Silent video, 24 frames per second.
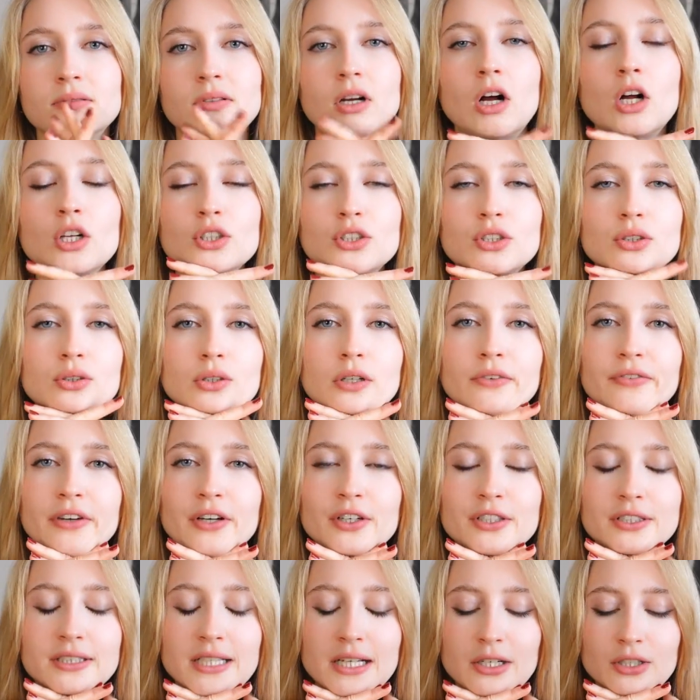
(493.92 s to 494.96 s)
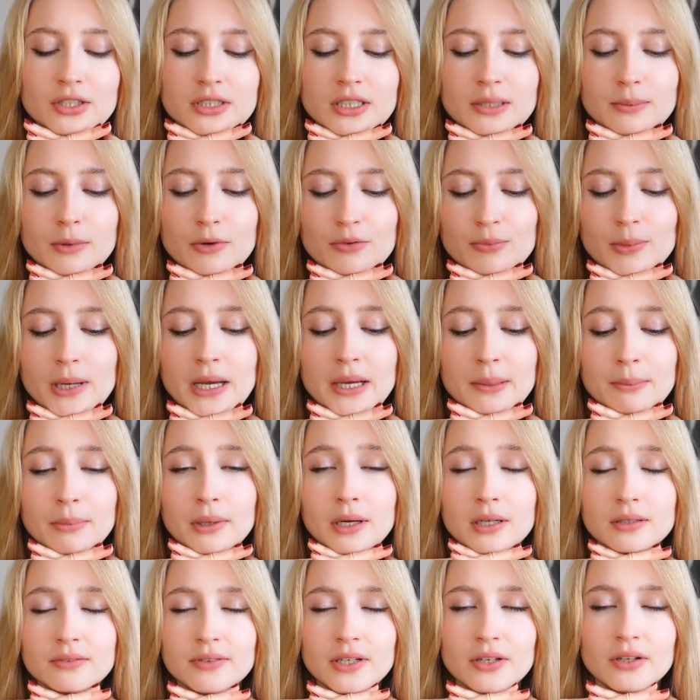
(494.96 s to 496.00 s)
also a very standard tip of mine,
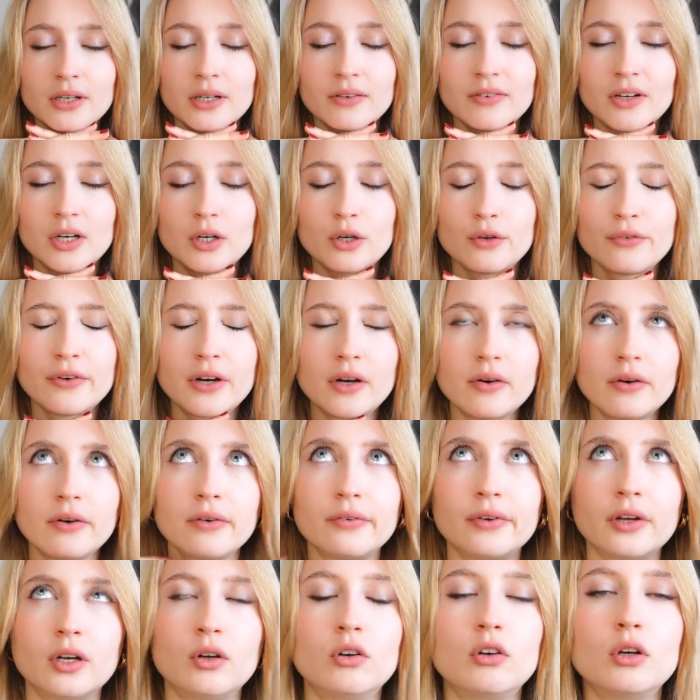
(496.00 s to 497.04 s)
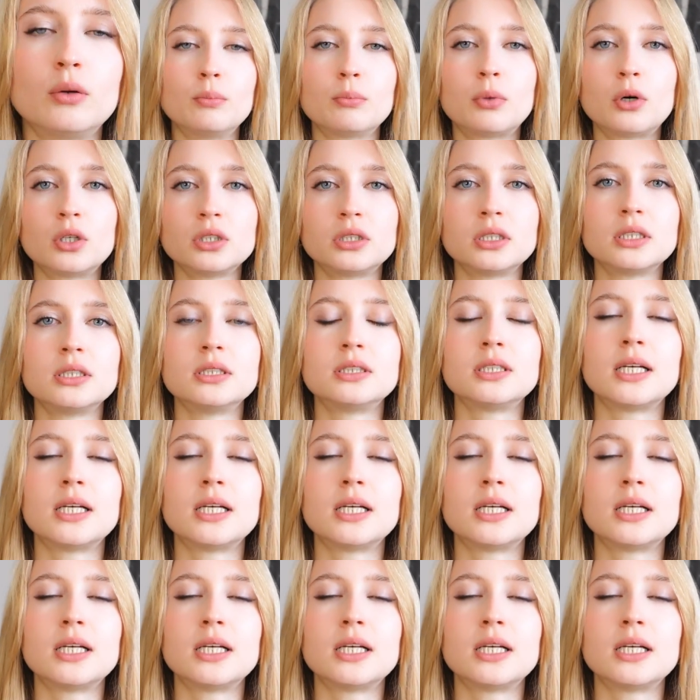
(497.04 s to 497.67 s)
but very, very, very, very important,